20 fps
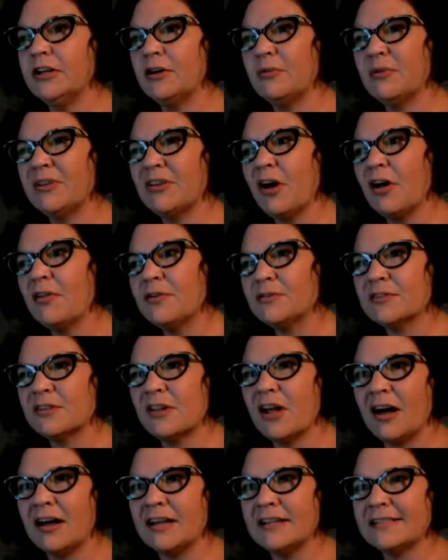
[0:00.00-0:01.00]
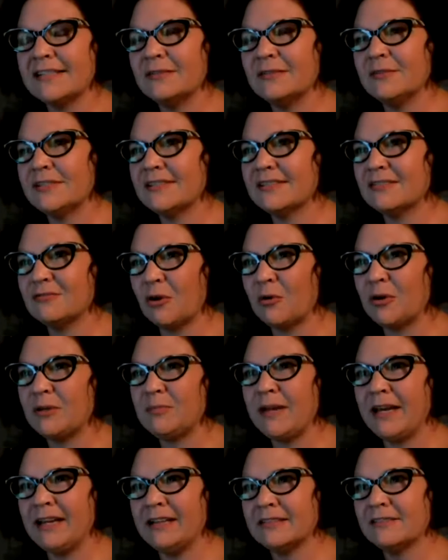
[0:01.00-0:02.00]
with all those laws, it was growing
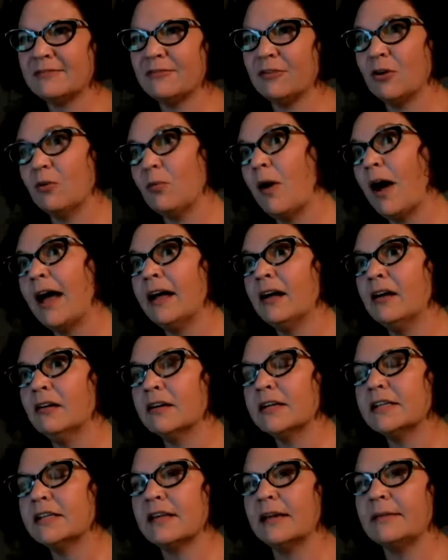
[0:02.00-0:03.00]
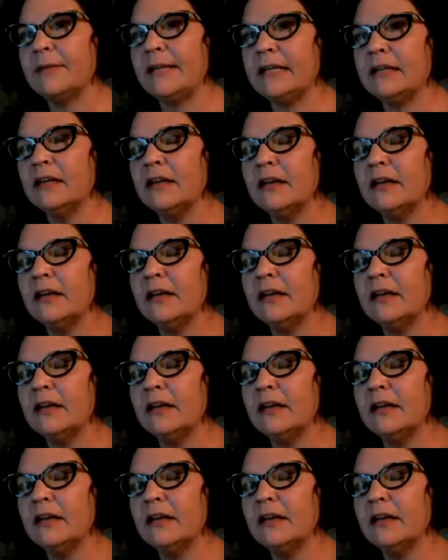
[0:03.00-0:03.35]
pains for a while. Because I mean,